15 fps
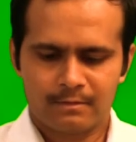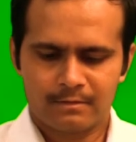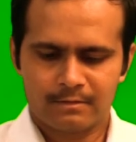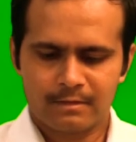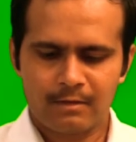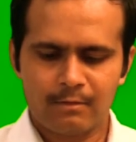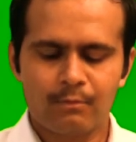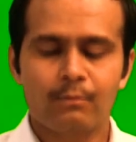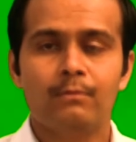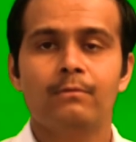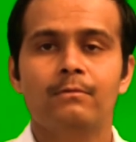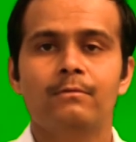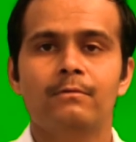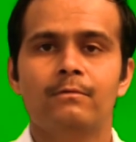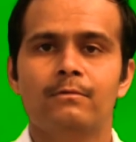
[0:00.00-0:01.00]

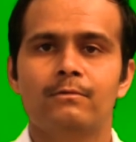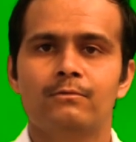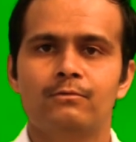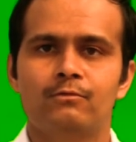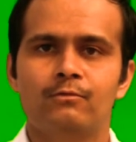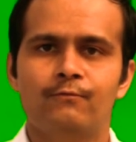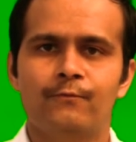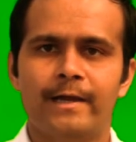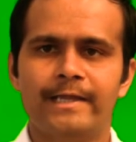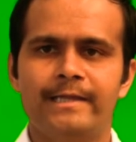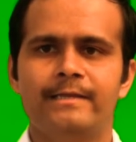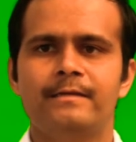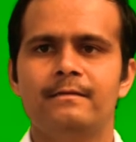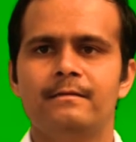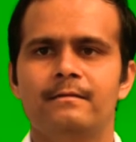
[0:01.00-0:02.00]
Now to
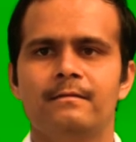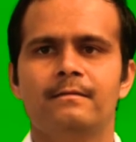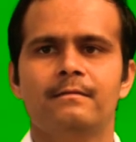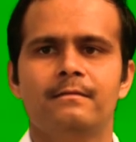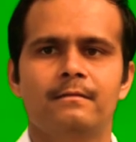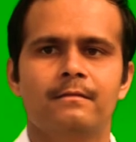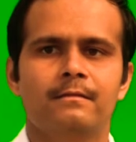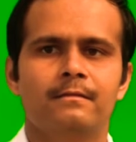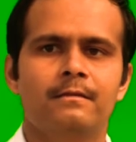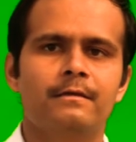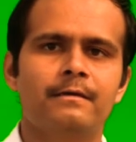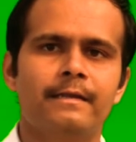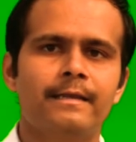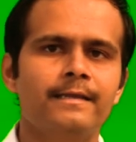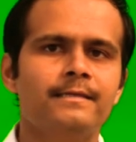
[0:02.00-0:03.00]
find the
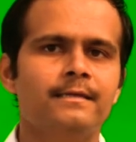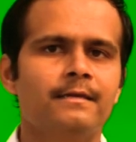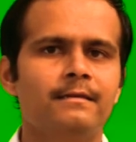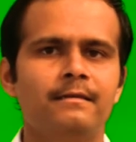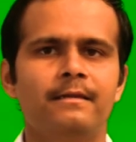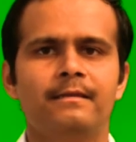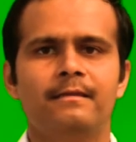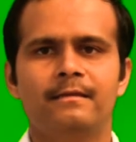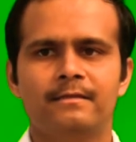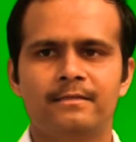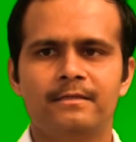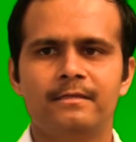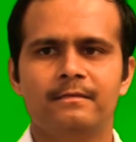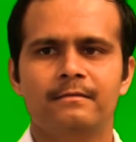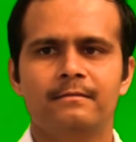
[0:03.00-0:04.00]
correction
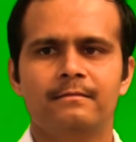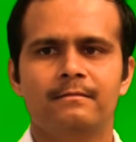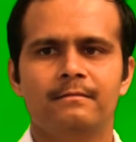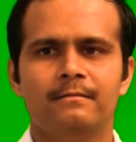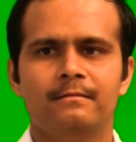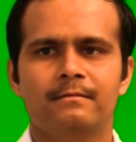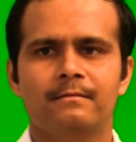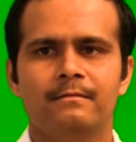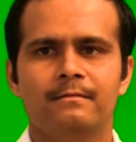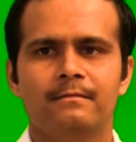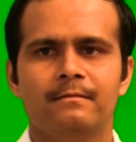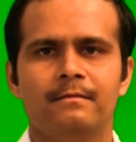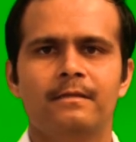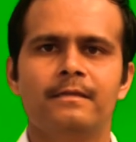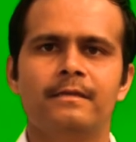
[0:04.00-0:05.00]
energy
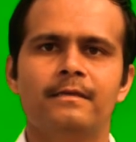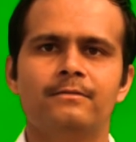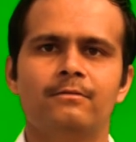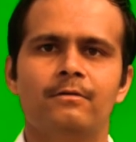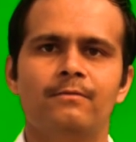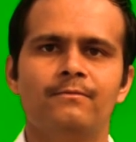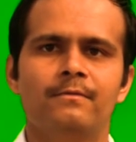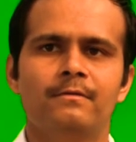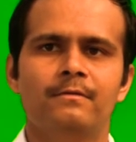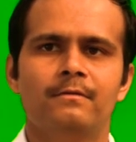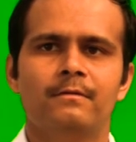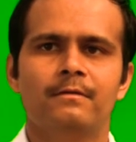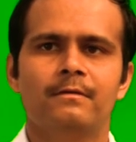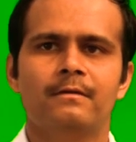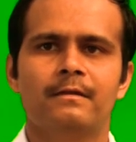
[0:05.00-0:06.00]
in case of
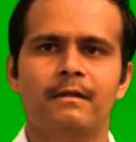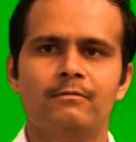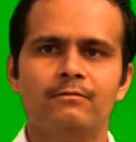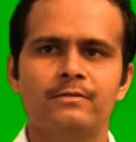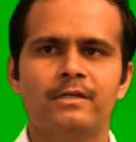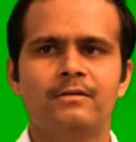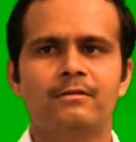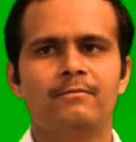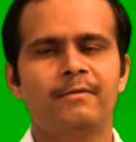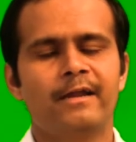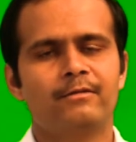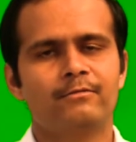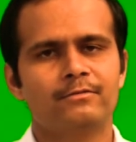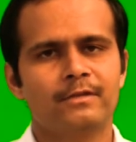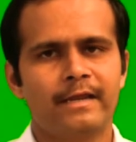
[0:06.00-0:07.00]
ground state of
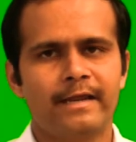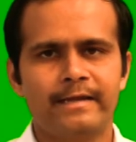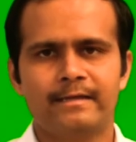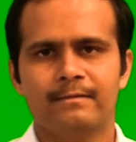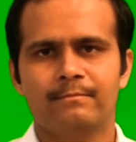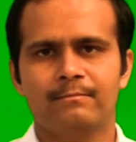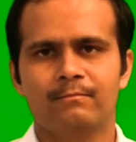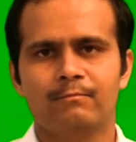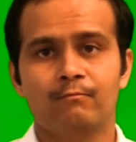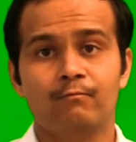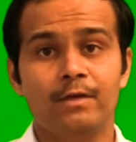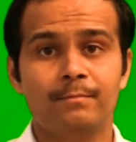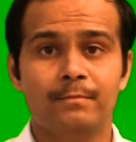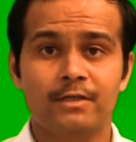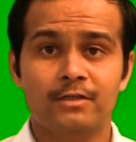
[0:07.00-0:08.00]
hydrogen atom,
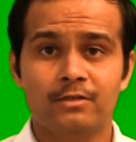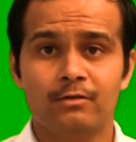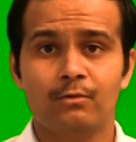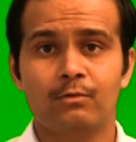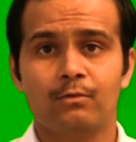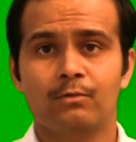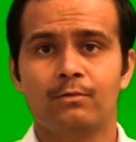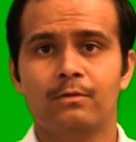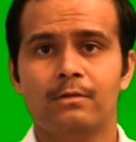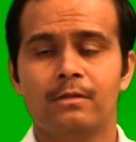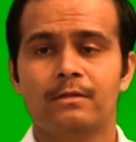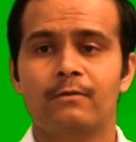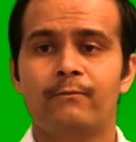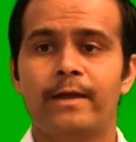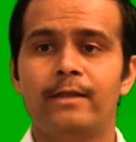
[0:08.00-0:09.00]
we must know
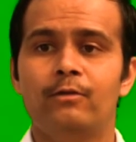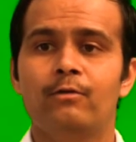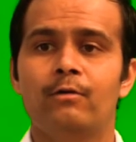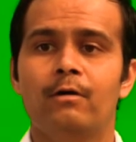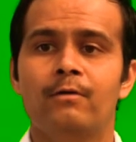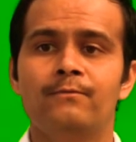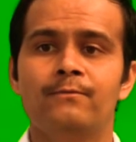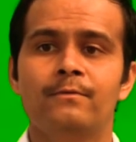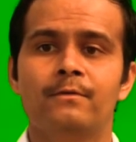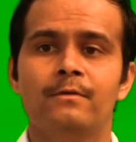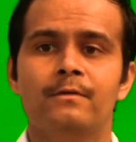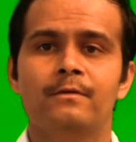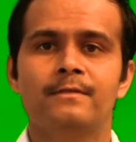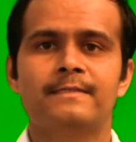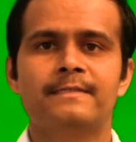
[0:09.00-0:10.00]
the value of
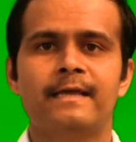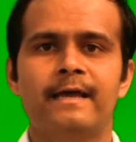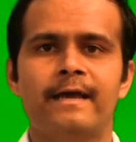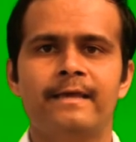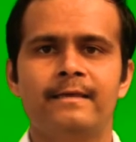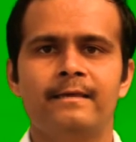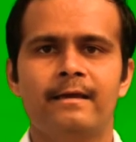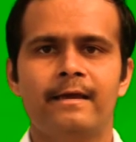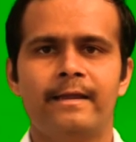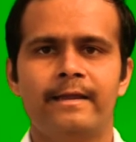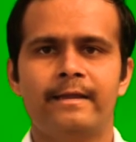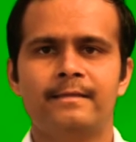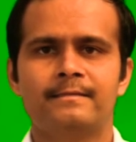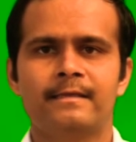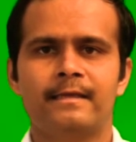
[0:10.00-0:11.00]
psi
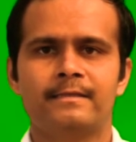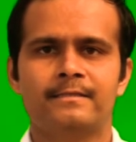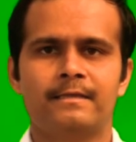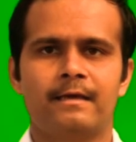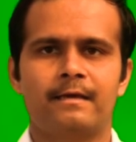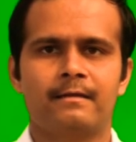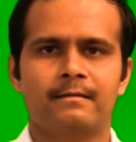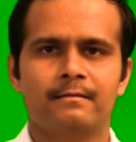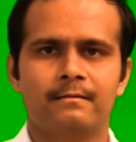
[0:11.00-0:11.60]
and psi star,